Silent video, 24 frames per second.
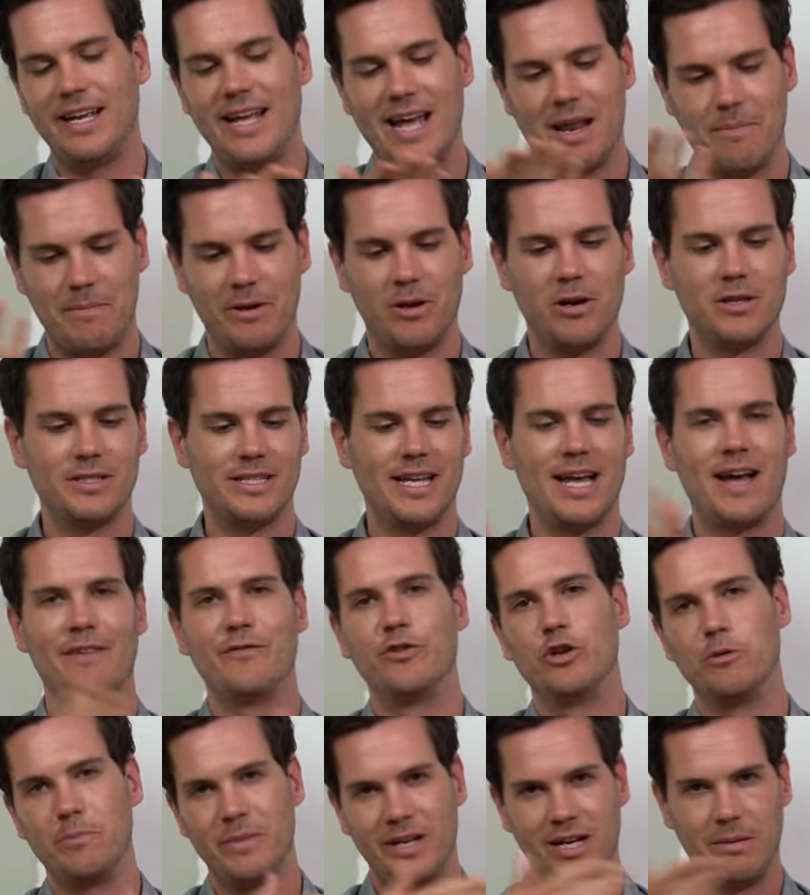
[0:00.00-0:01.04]
again, because they
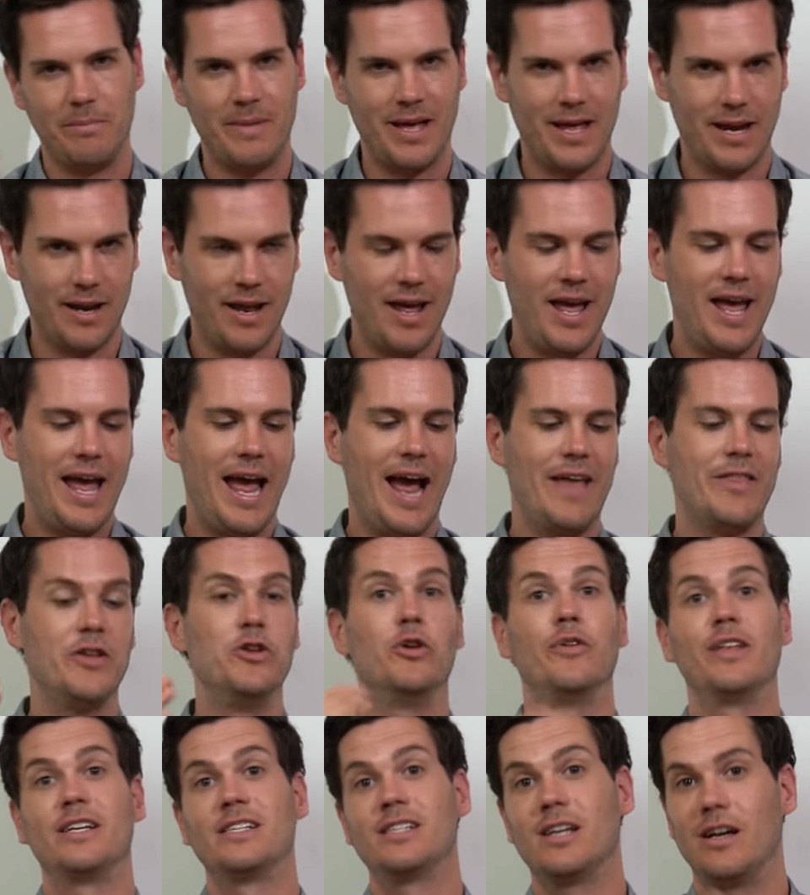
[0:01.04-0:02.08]
have no middlemen and they
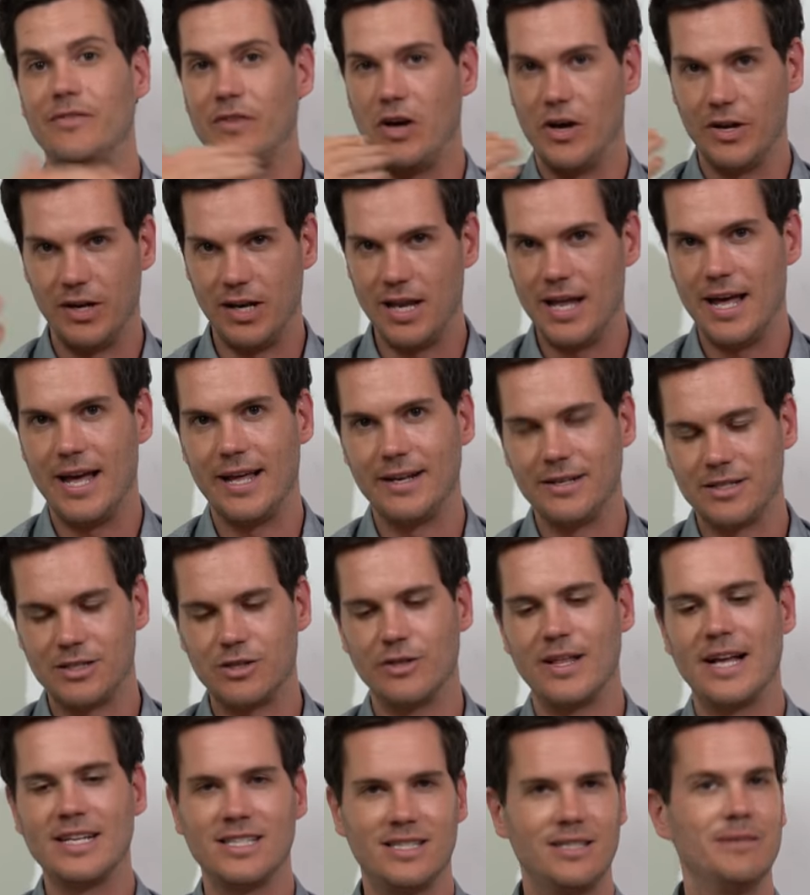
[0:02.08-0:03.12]
do all their stuff online.
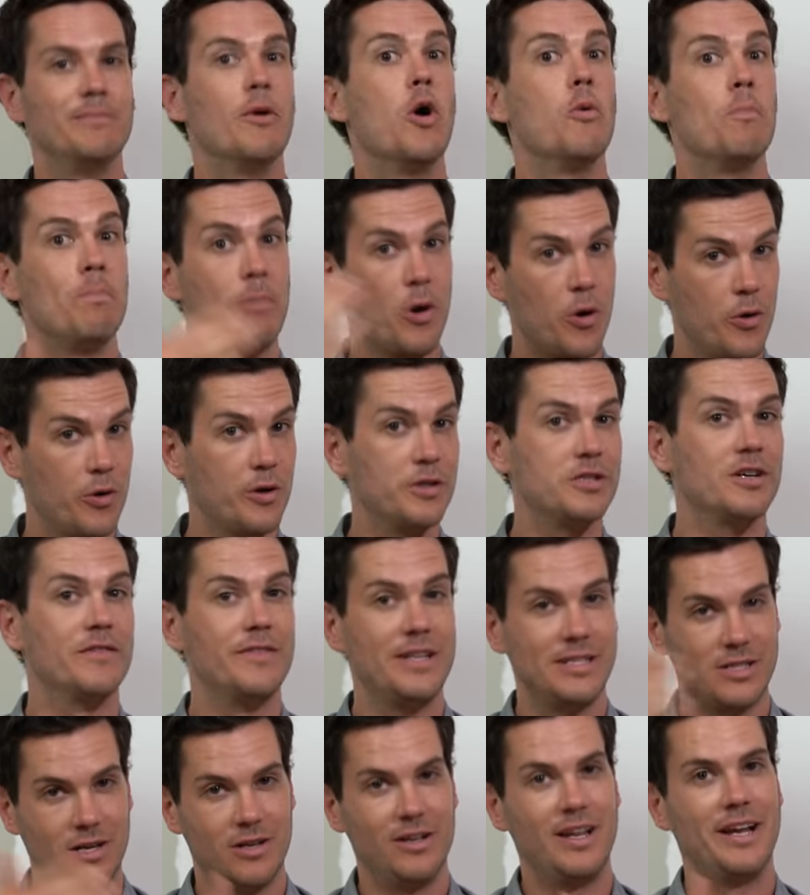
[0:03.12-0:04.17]
So that's the bonus of
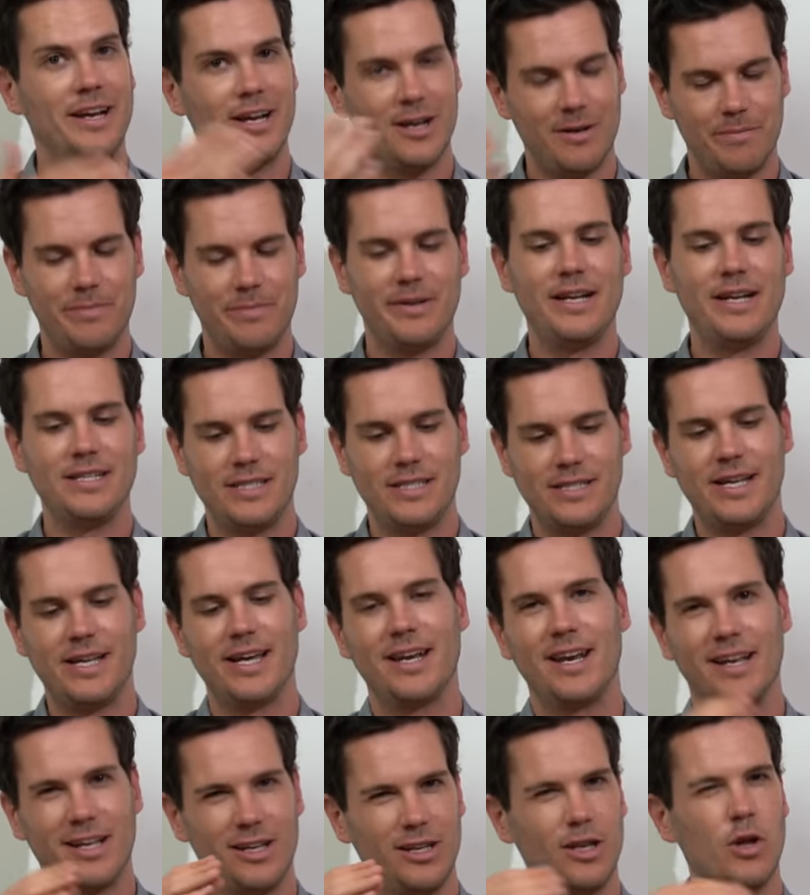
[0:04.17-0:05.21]
these online companies is you
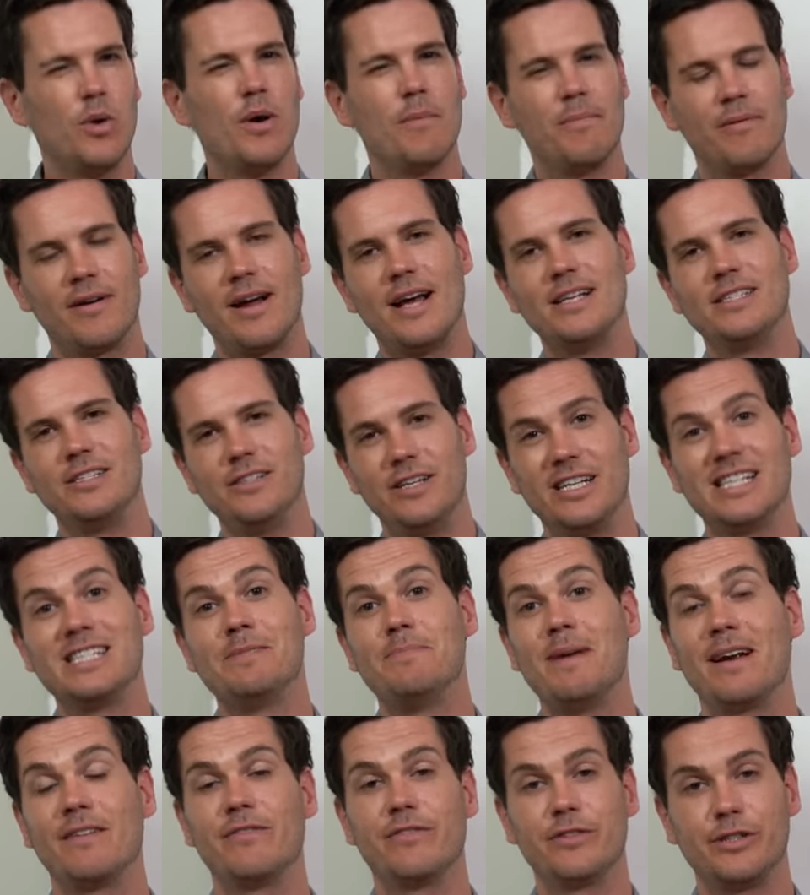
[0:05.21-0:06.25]
get like a lower price than you
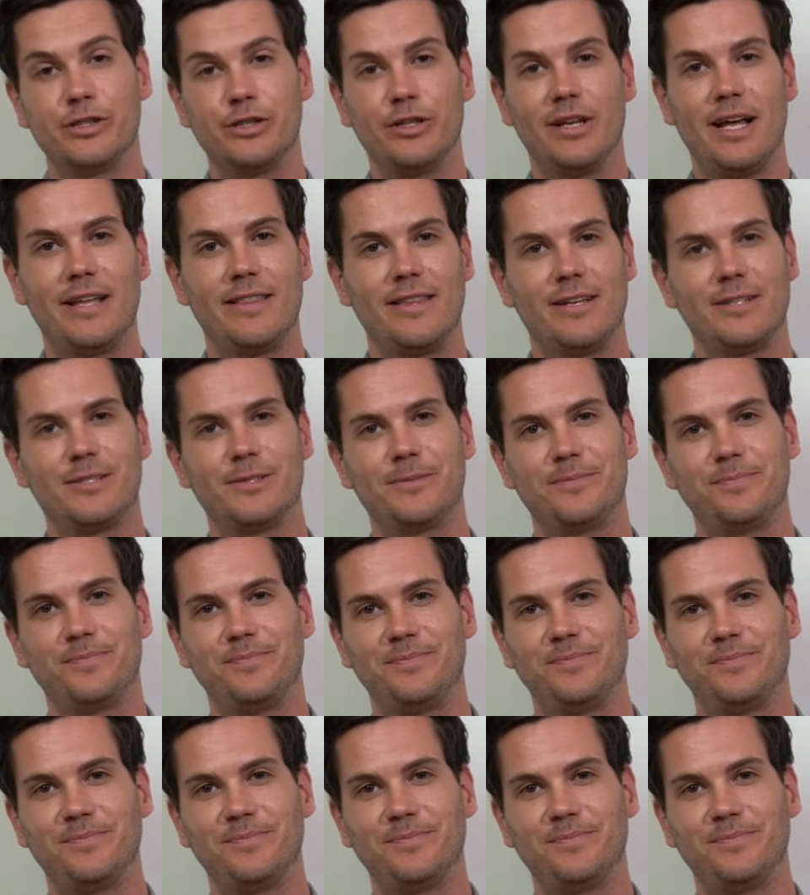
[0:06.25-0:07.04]
expect for a shoe like this.